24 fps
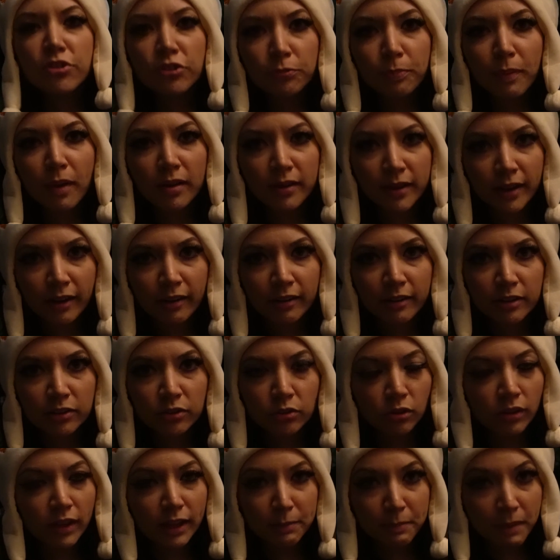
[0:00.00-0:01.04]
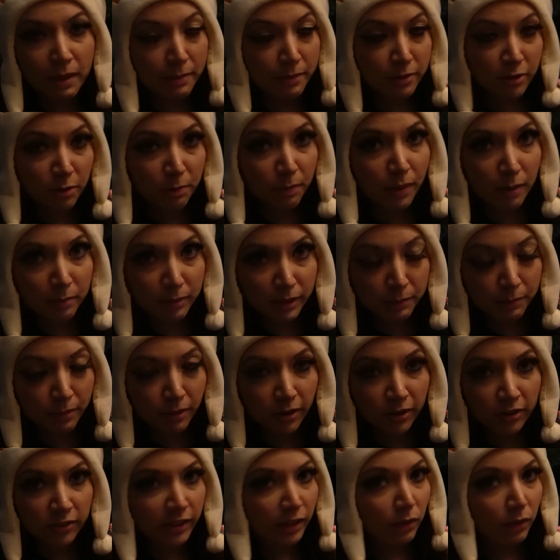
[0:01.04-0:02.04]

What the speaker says: spawn areas, or like maybe your public parks,